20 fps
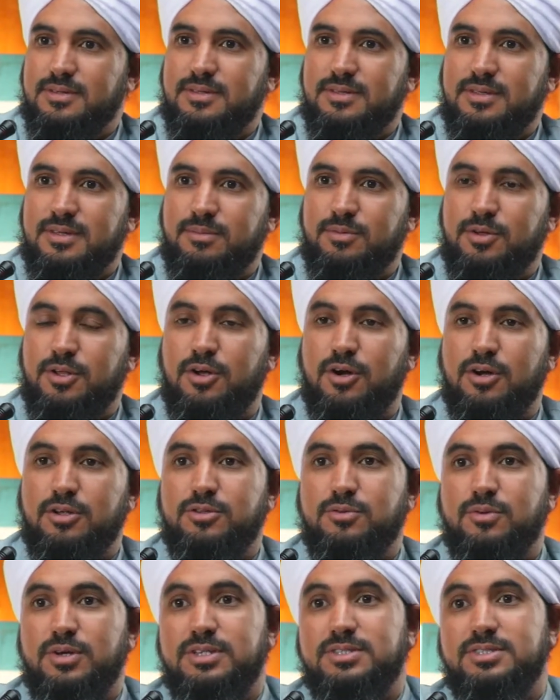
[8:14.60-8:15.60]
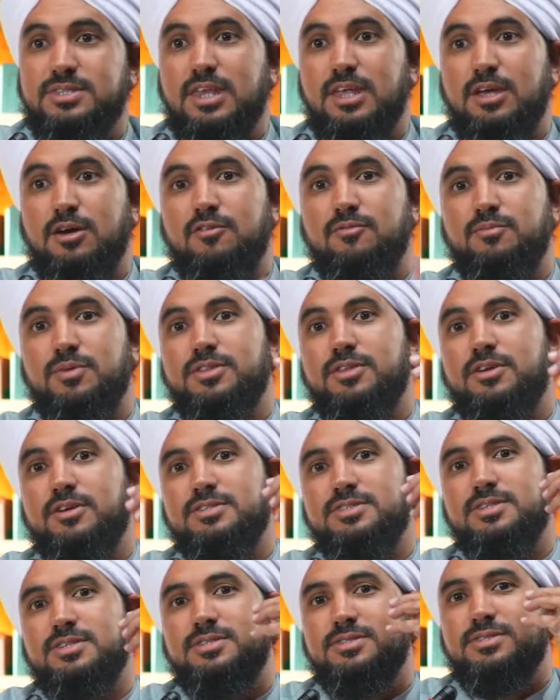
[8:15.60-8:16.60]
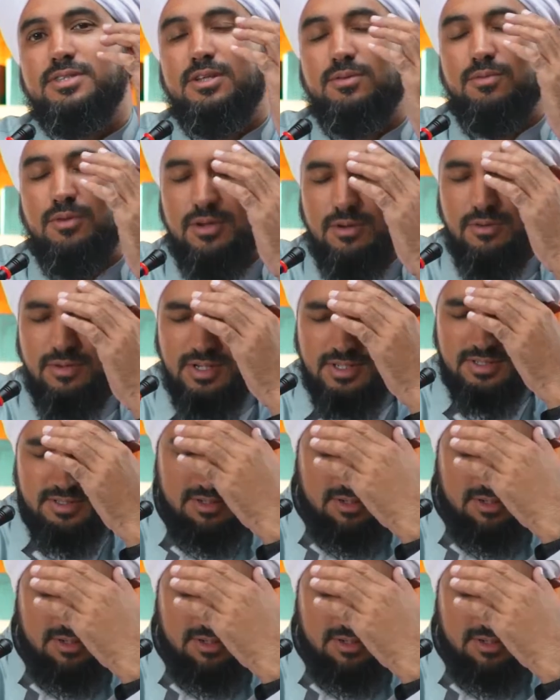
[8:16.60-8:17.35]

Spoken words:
He belonged to a string of madrasas that were known as the